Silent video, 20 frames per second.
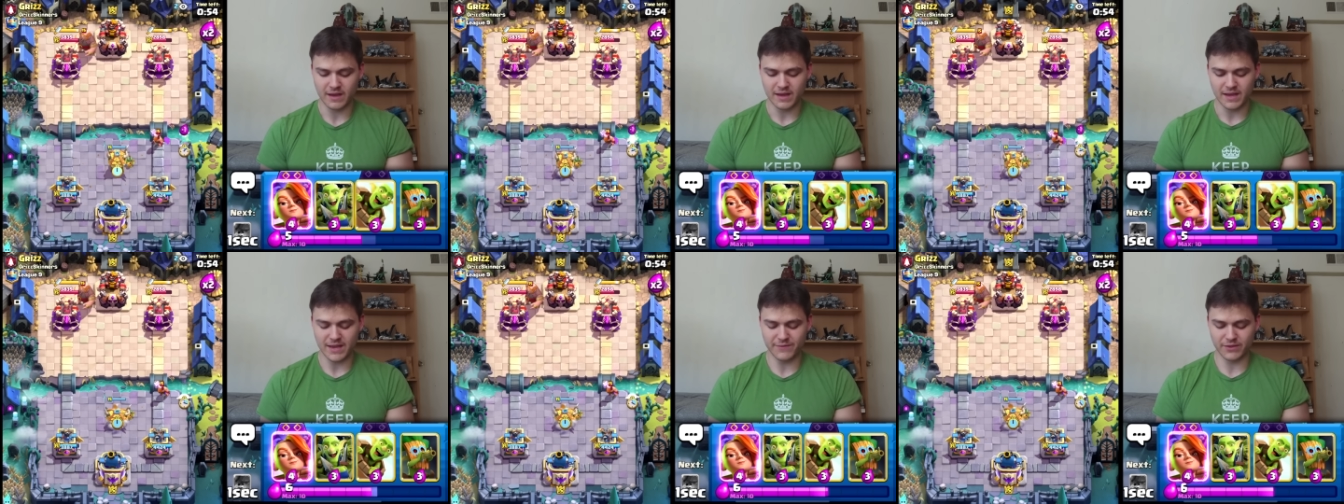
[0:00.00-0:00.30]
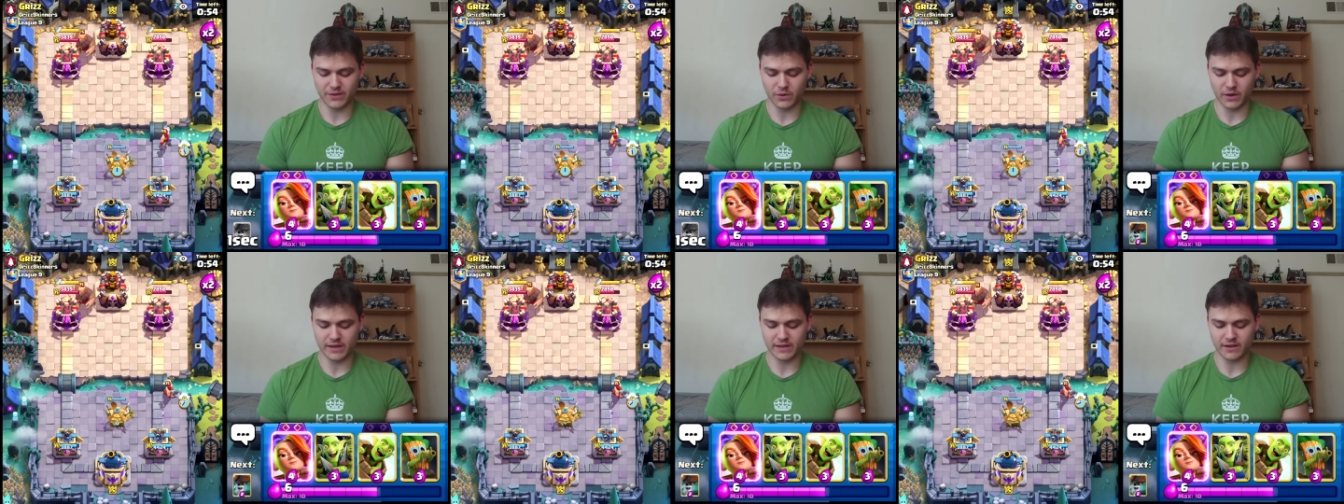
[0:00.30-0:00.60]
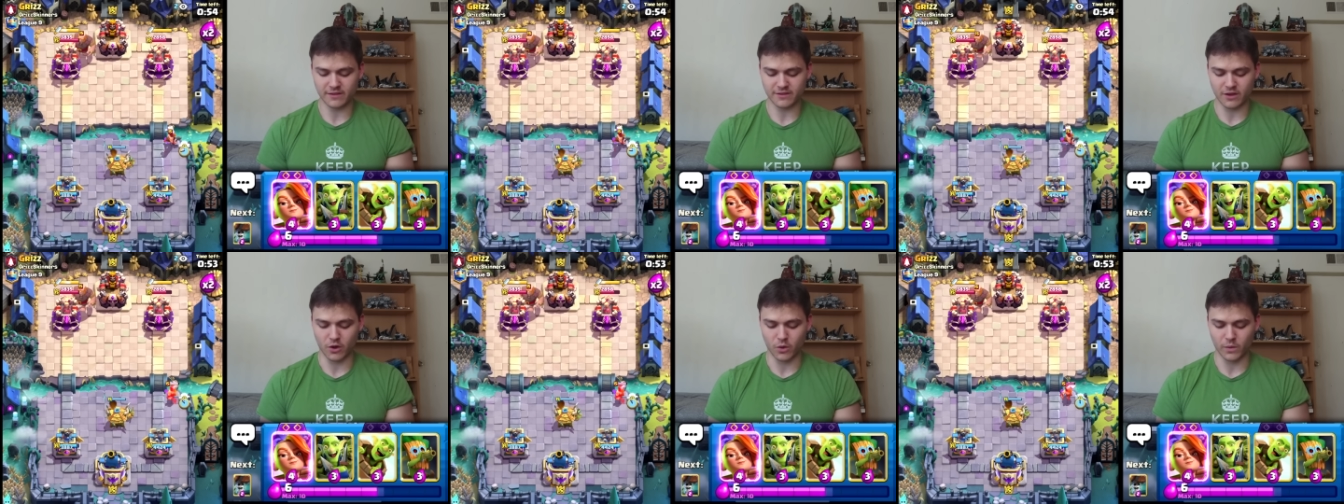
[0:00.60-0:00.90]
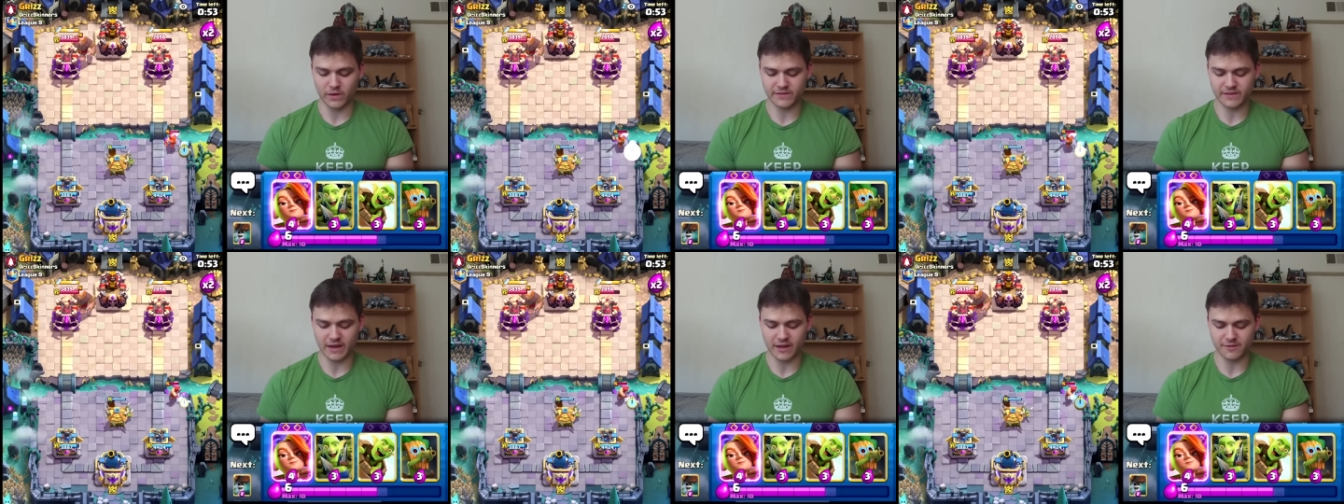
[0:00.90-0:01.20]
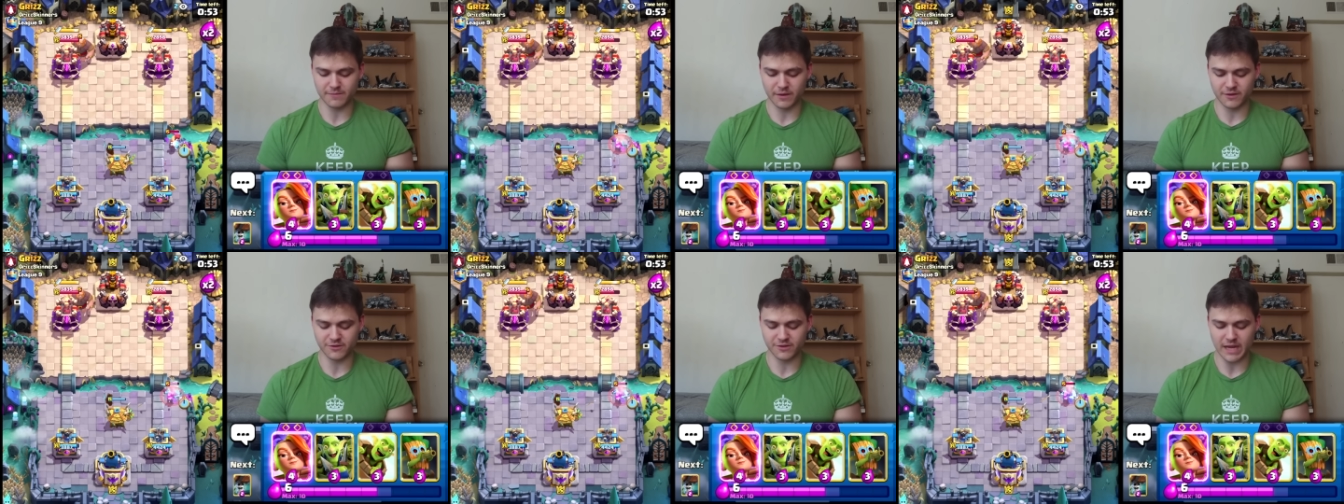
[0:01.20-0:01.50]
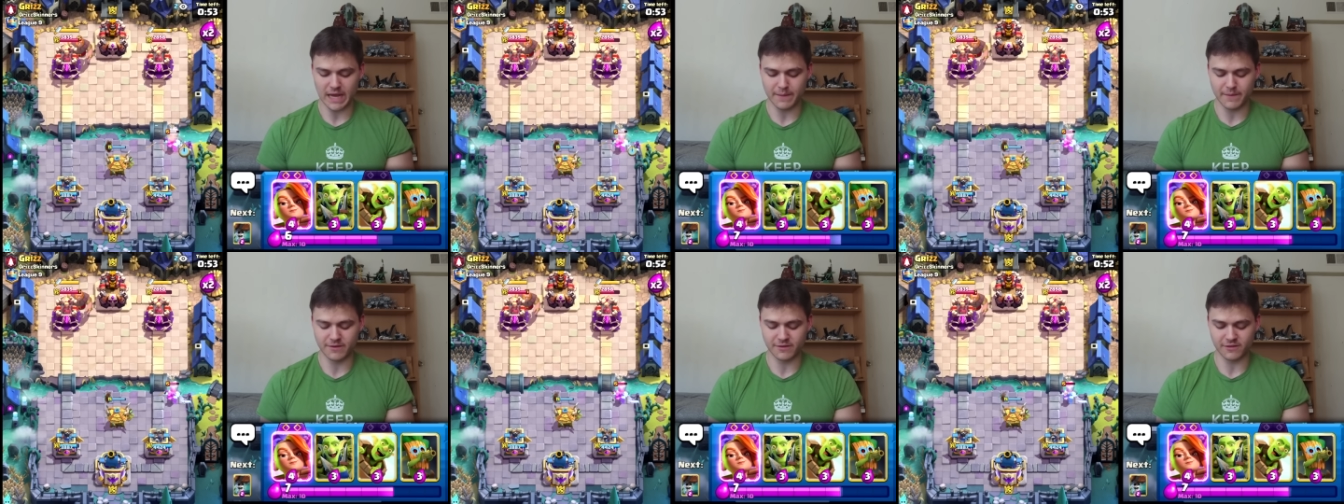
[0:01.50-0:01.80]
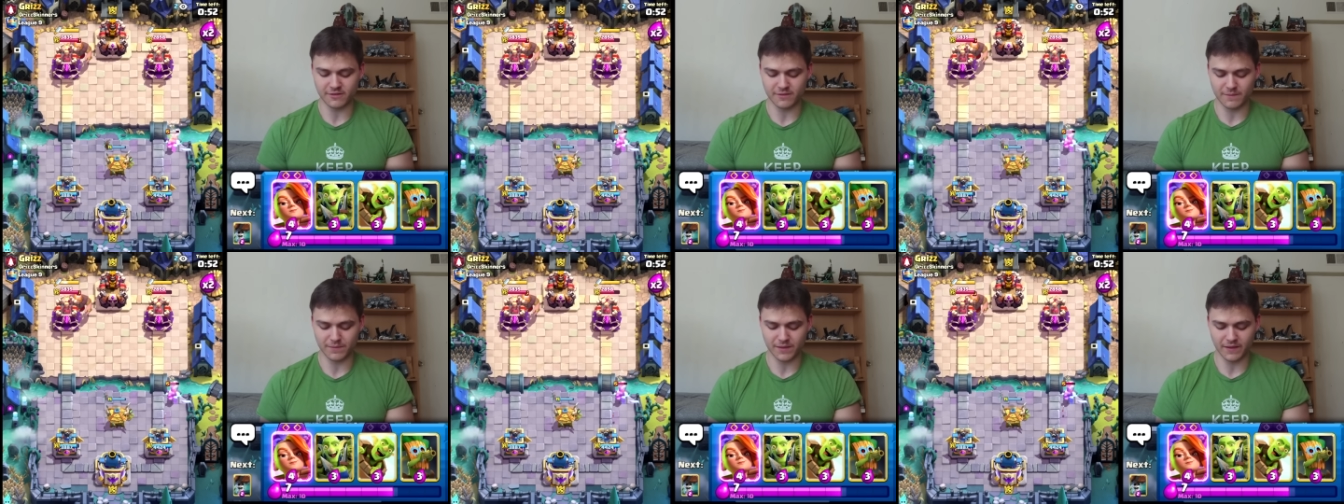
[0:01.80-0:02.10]
even though it doesn't always get as much damage
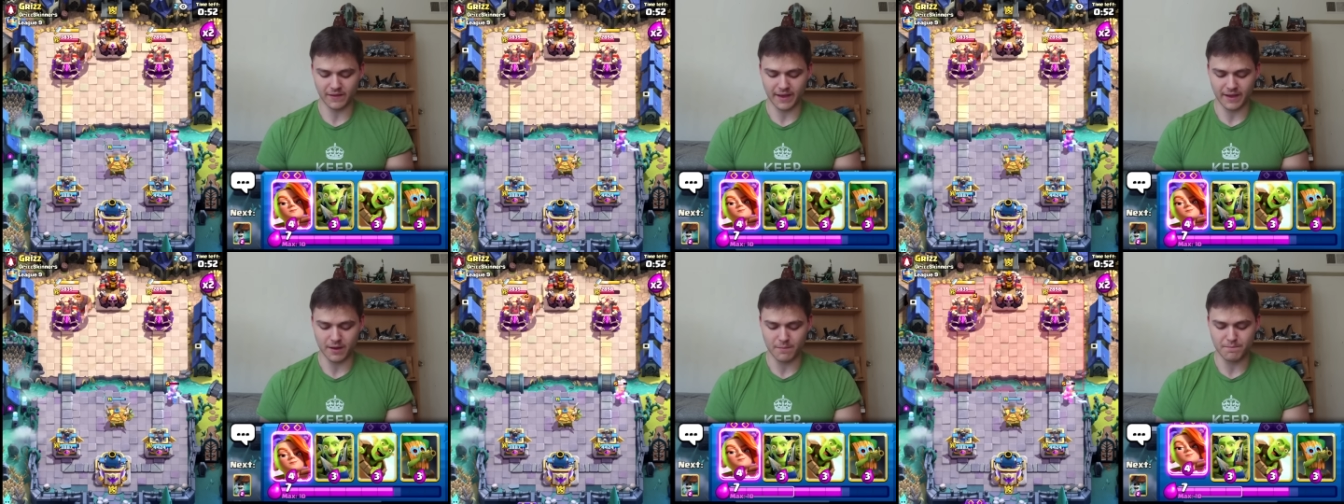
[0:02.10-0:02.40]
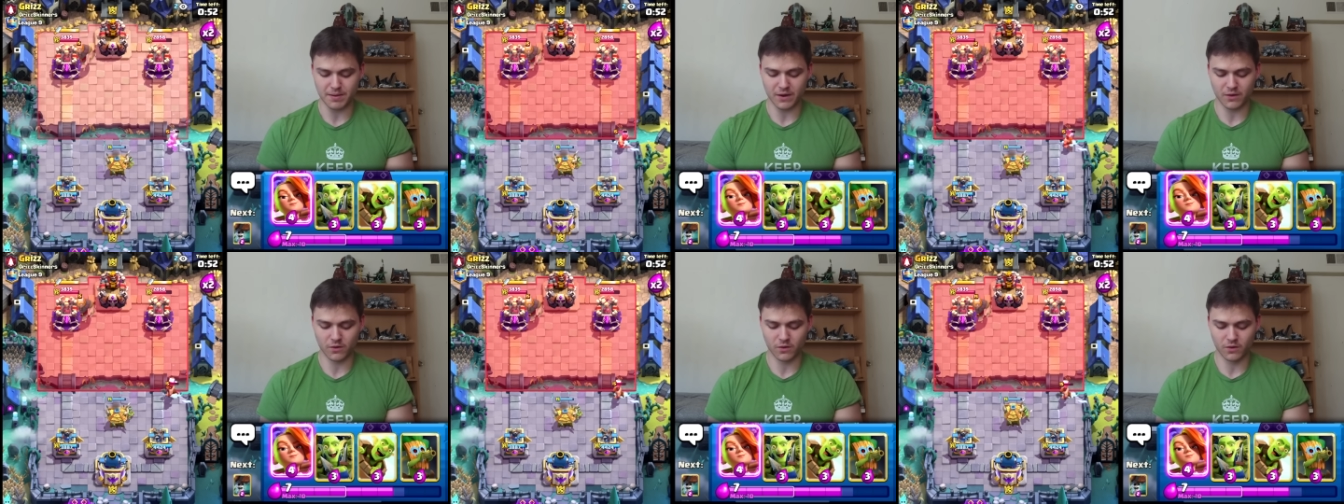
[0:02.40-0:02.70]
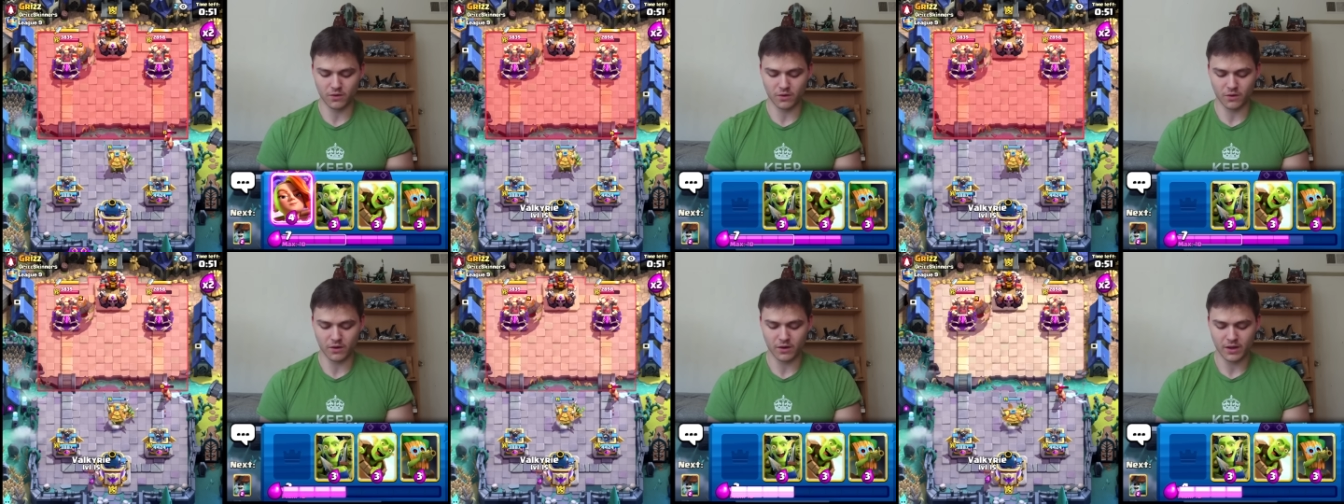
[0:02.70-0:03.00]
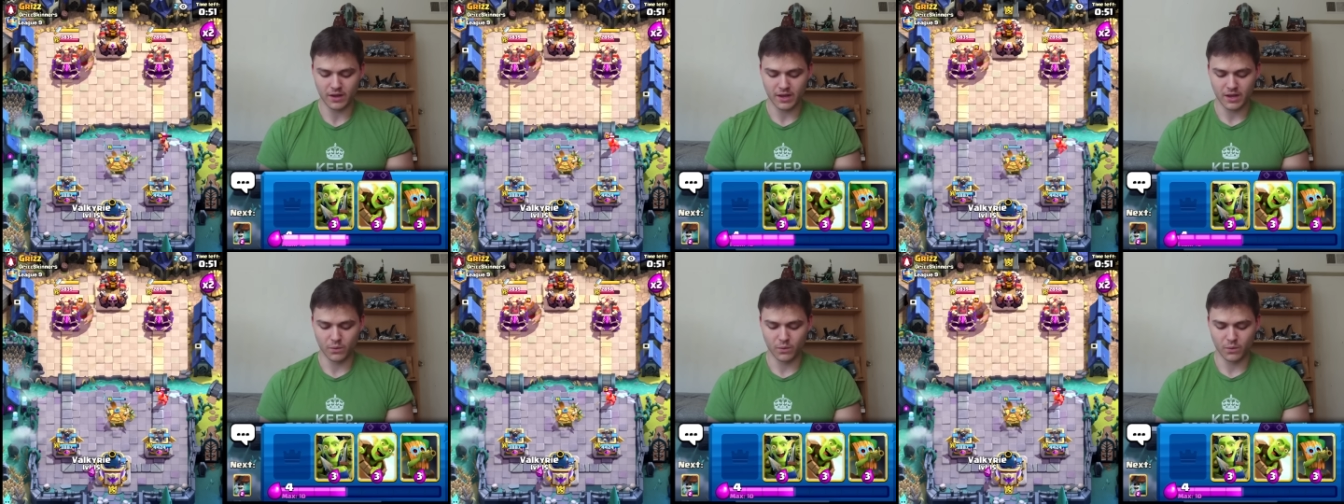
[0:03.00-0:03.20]
as something like a barrel or